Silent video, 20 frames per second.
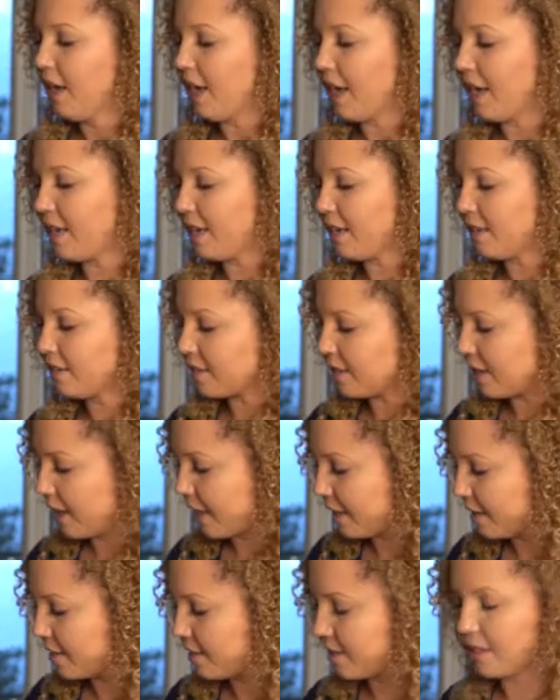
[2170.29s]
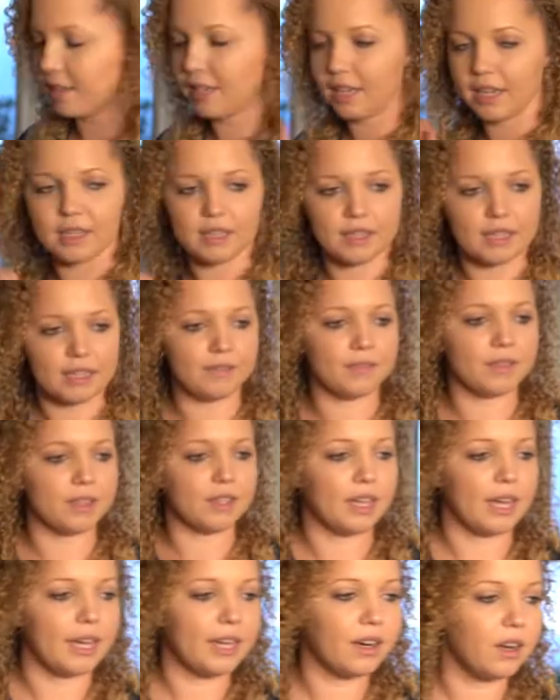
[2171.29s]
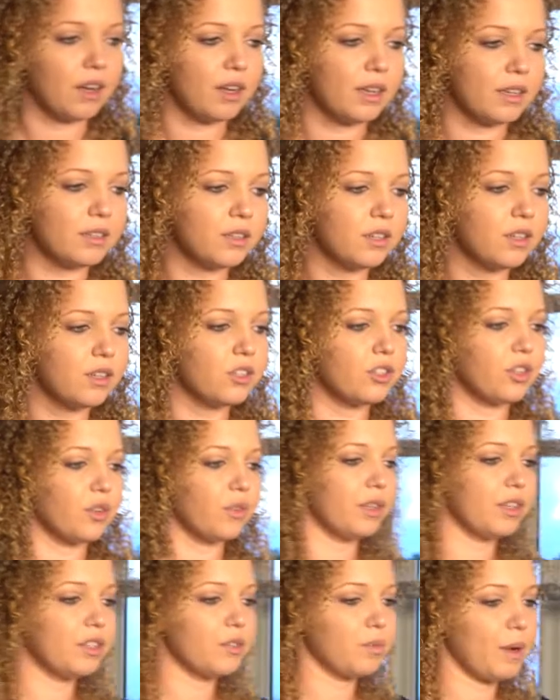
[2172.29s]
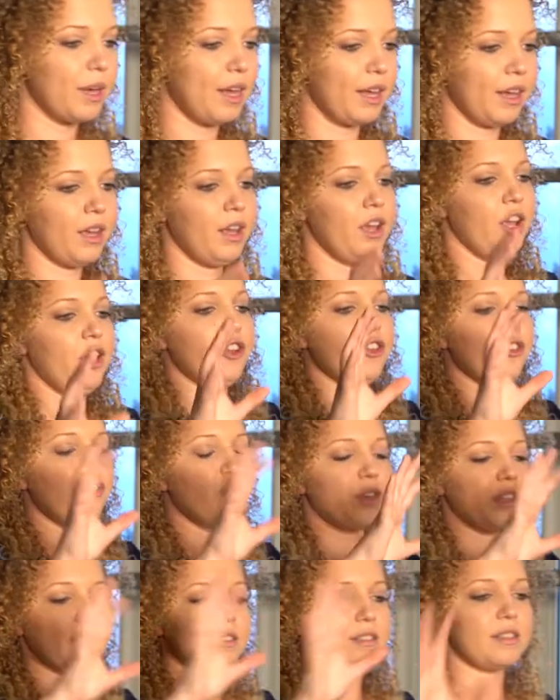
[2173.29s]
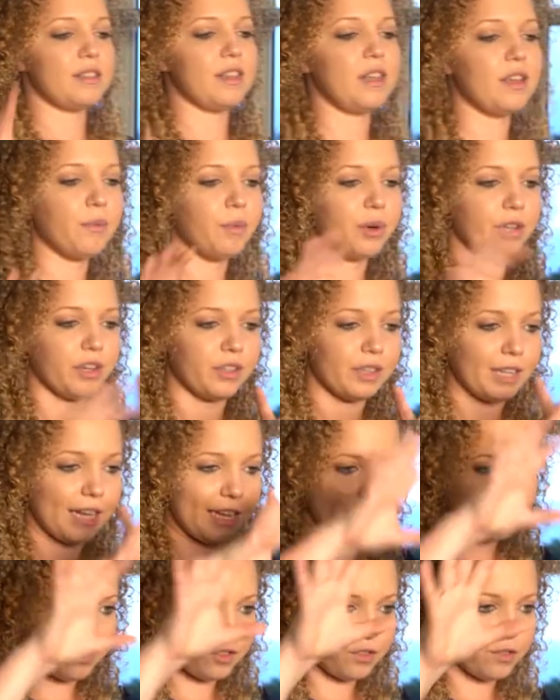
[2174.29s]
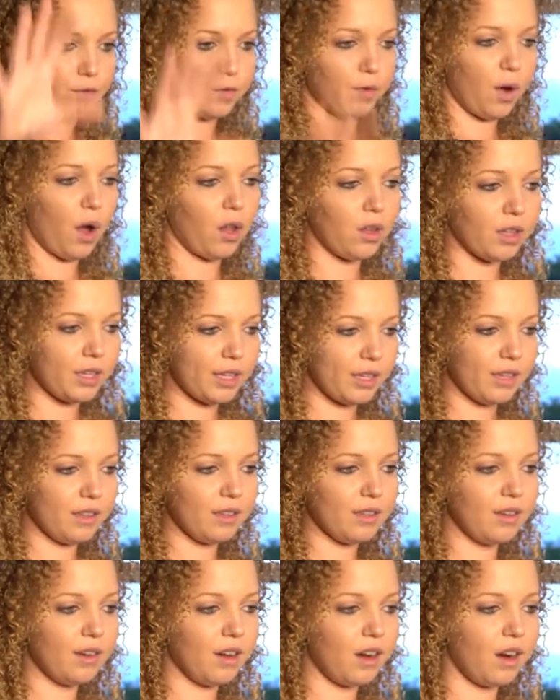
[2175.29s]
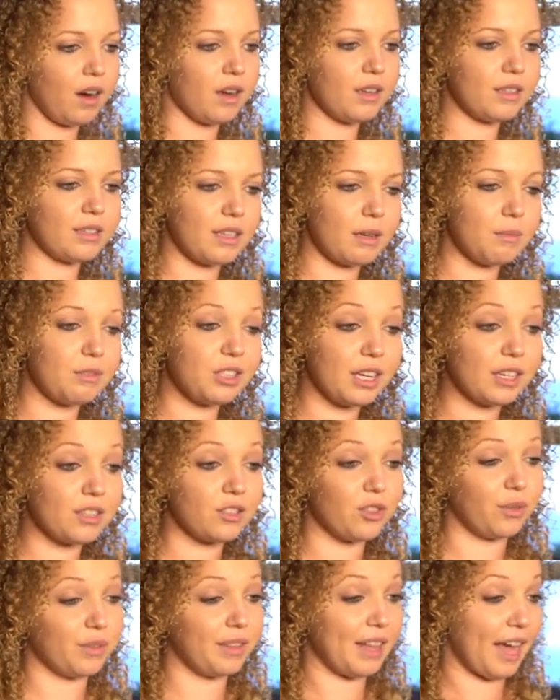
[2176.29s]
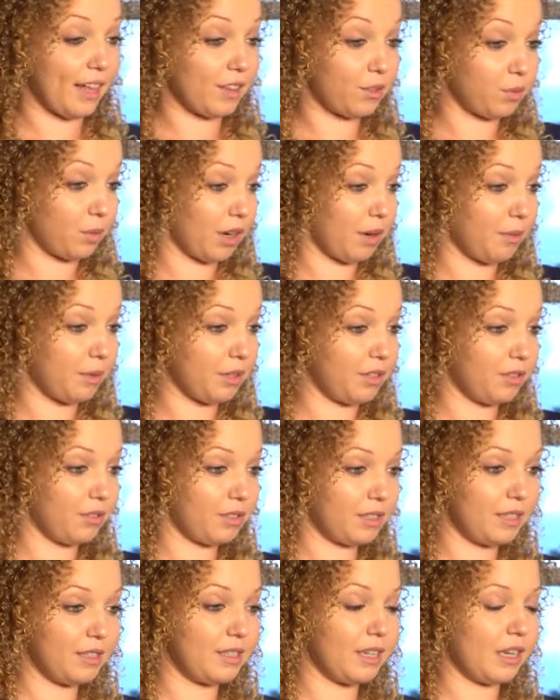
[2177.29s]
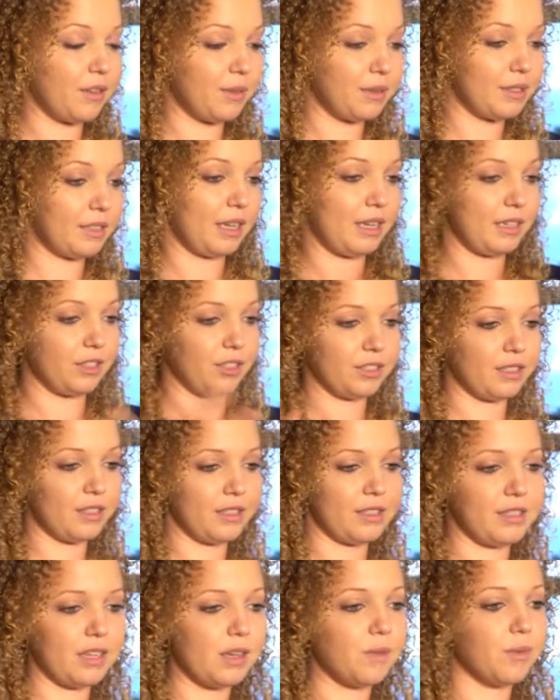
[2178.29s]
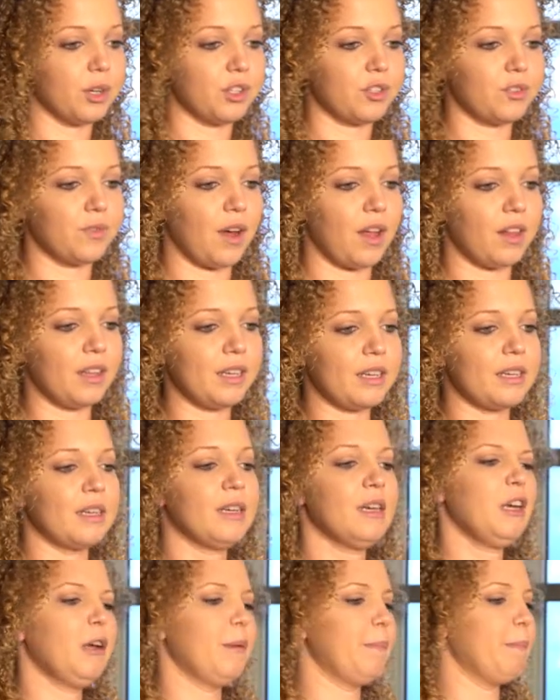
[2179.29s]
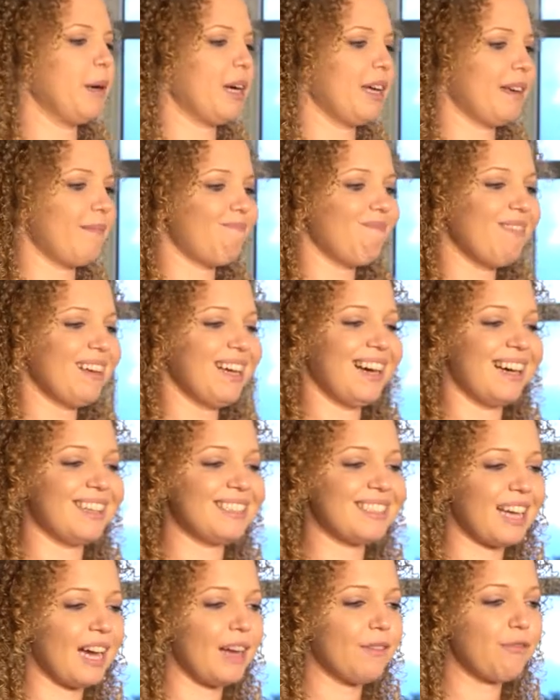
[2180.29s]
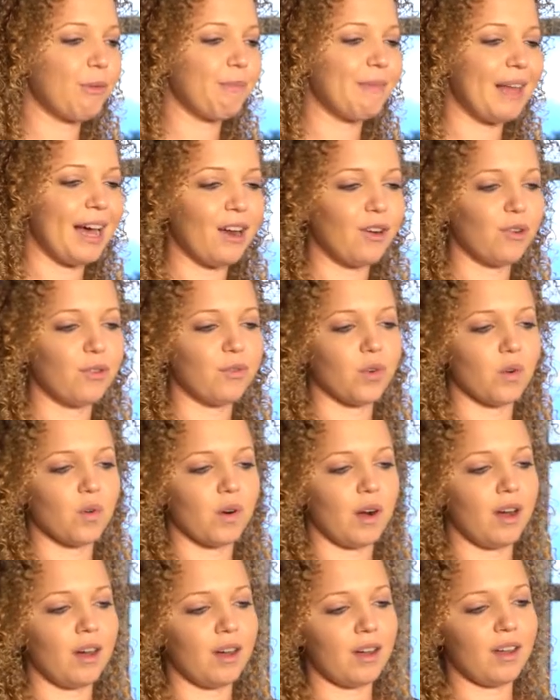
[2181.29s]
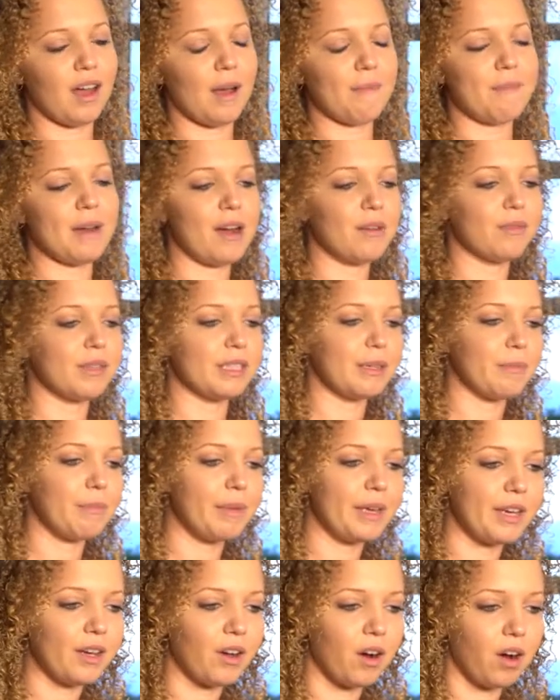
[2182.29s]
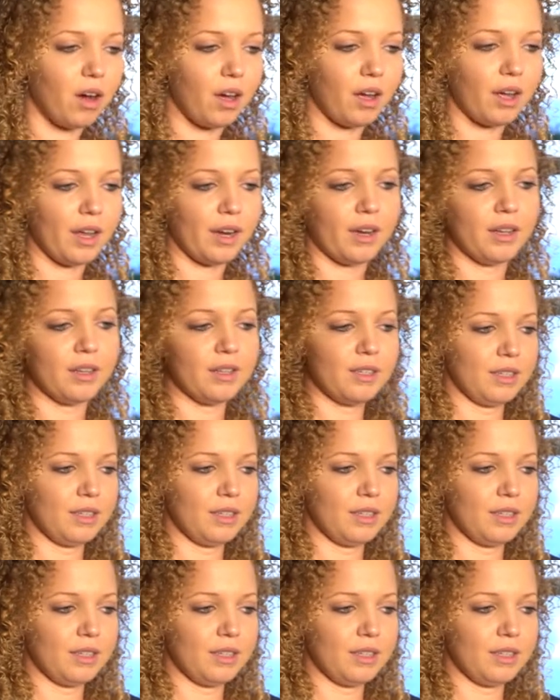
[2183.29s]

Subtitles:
it is nice to like leave the light on. So this way you can see where your light is falling on a subject. So that's where I would use continuous light, just to see where it's falling. But aside from that, overall, I'm not really big on